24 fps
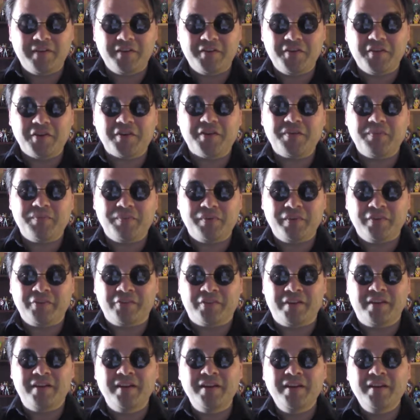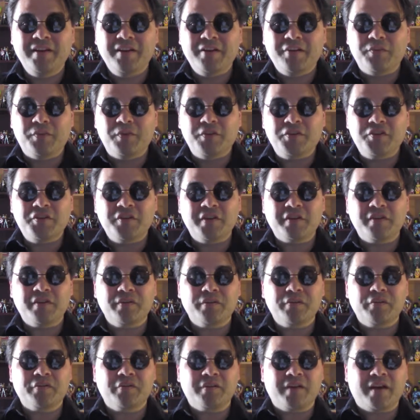You're complicit. When shit
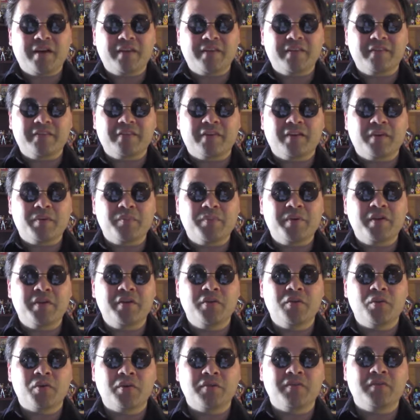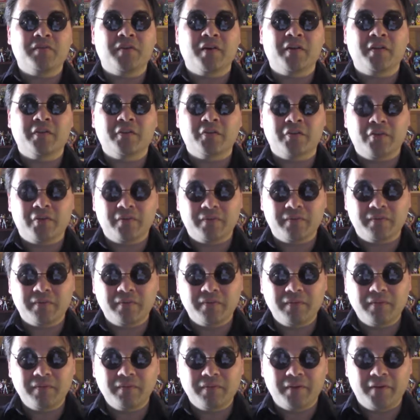goes south, it's gonna be your fault too.
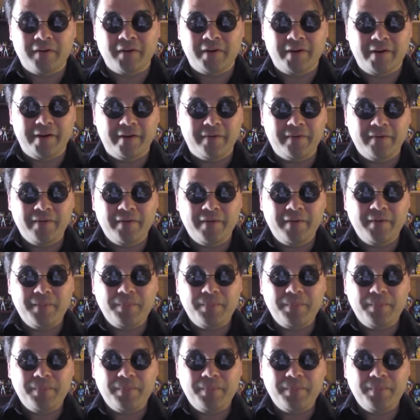All right?